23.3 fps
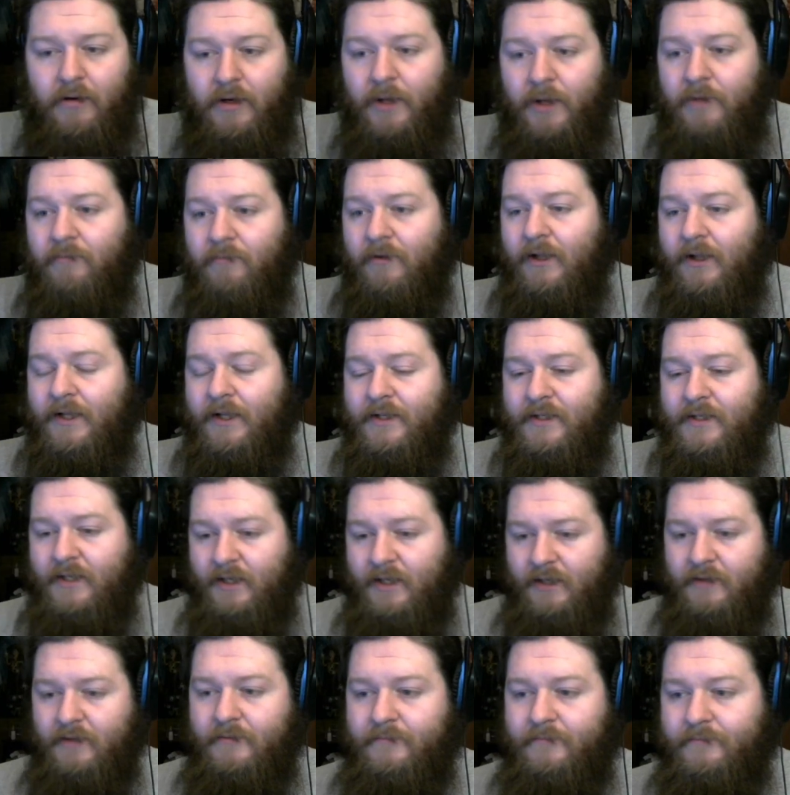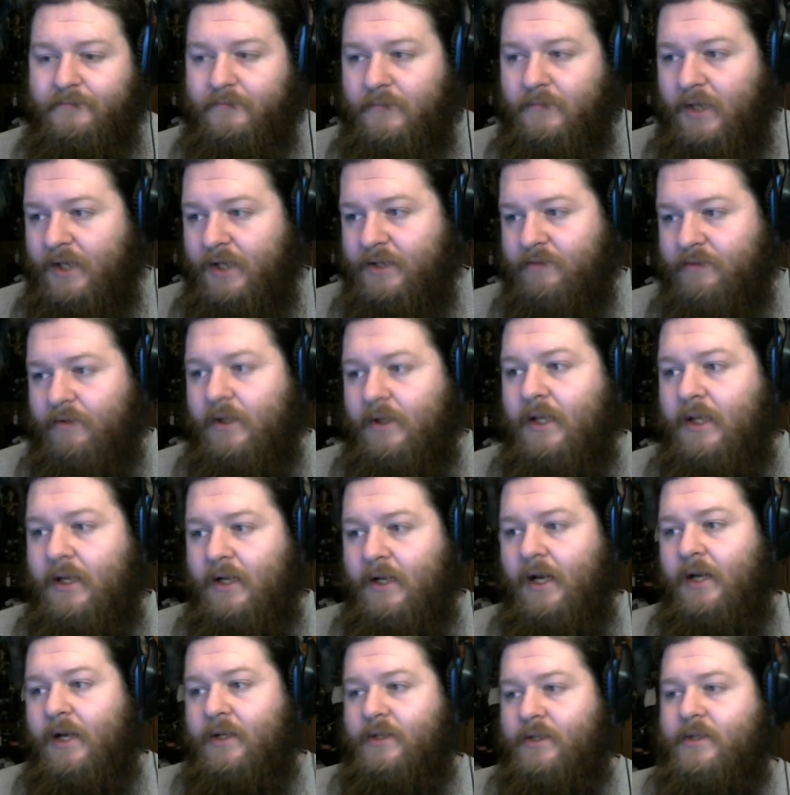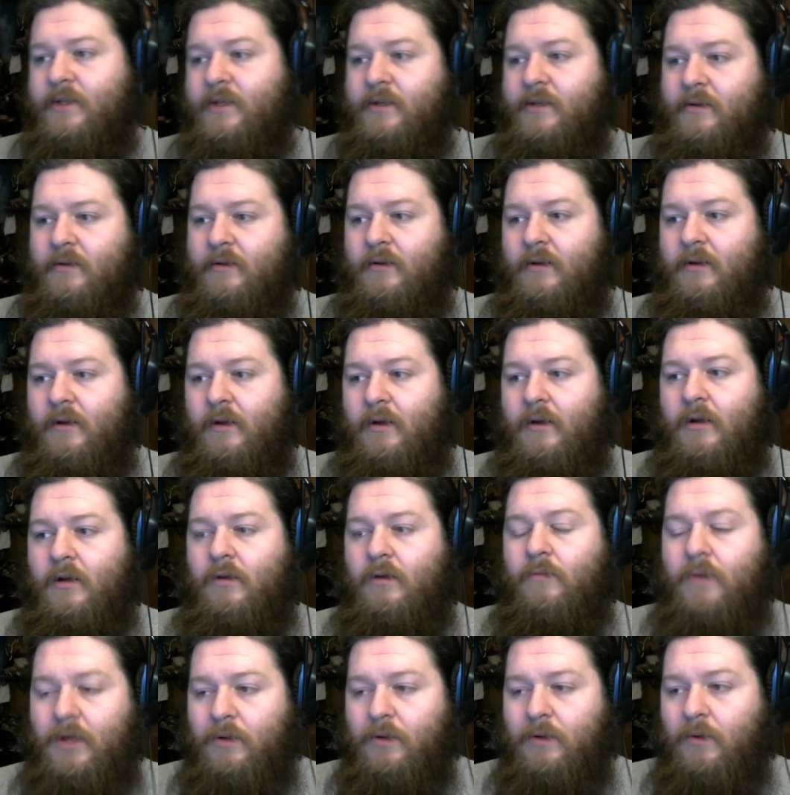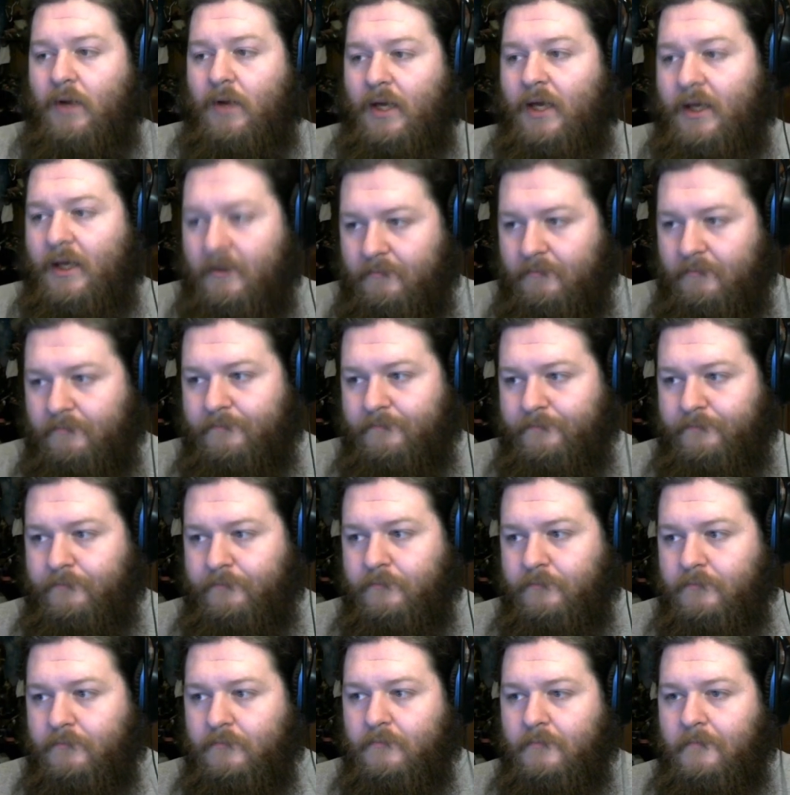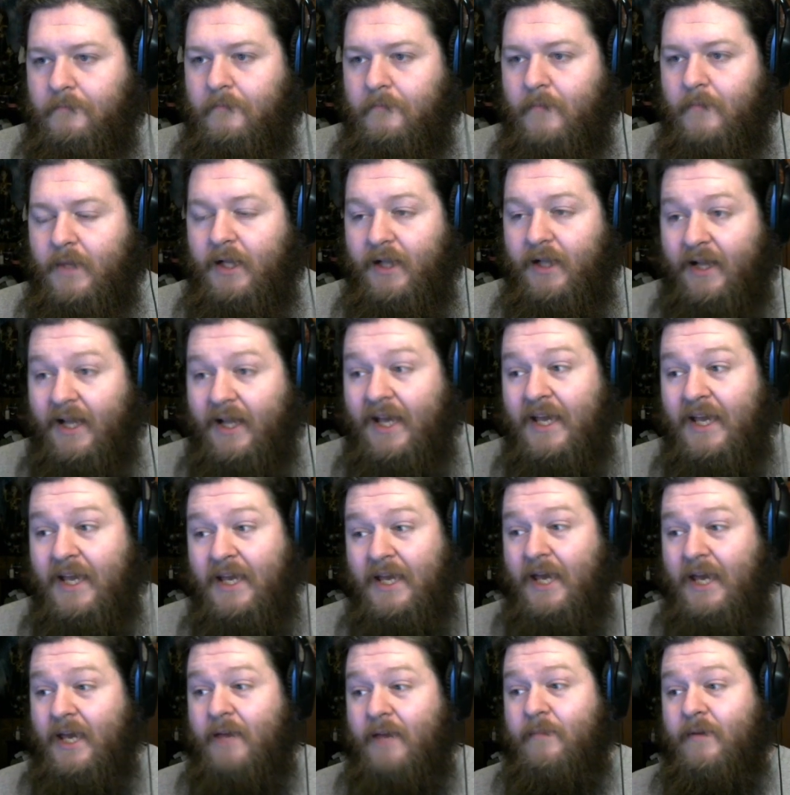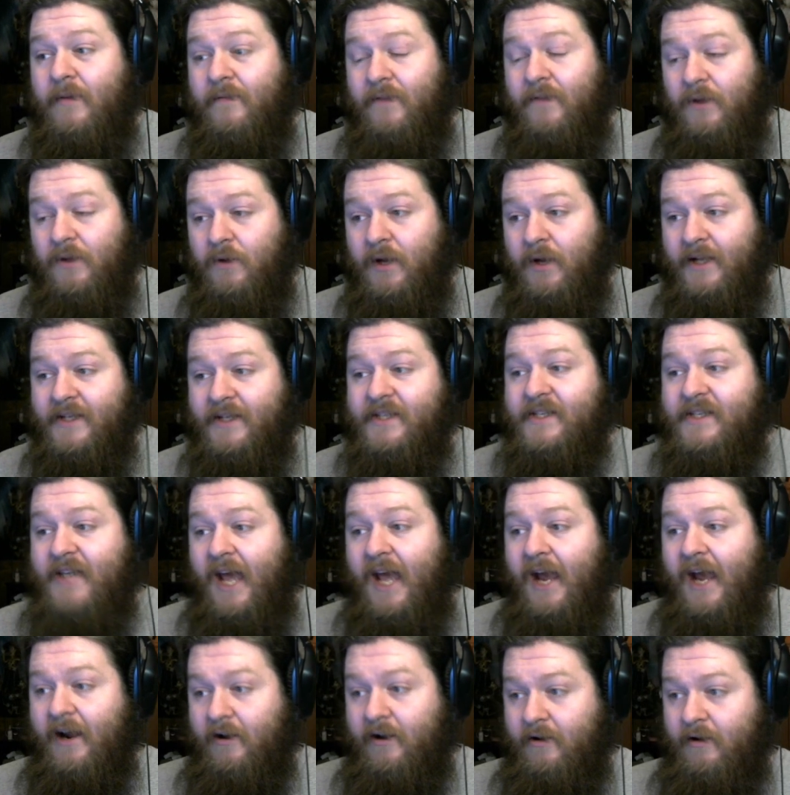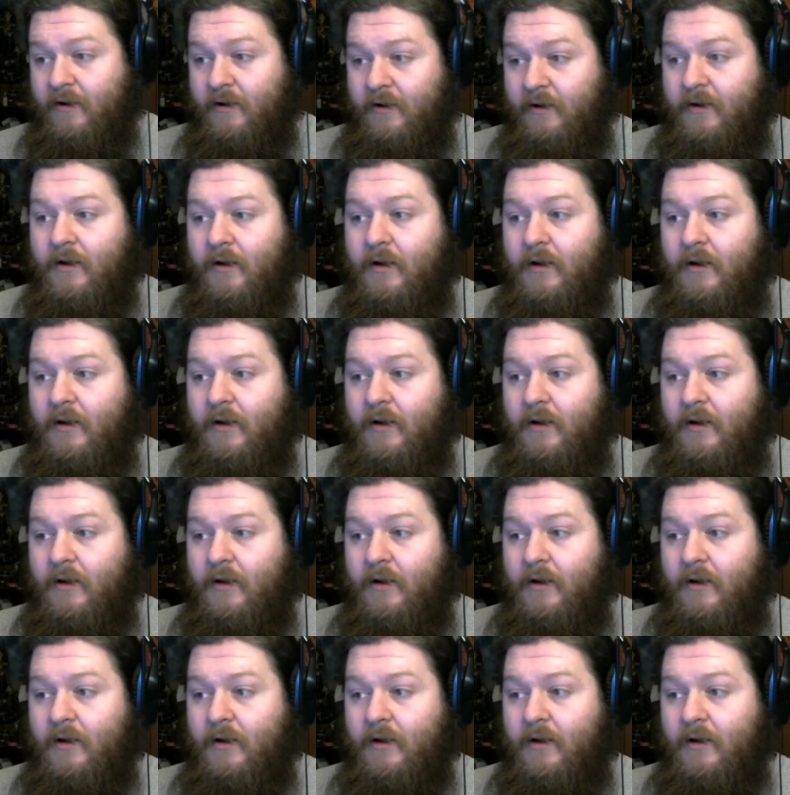Unrelenting is really nice when you get him, late game, if you get staggered,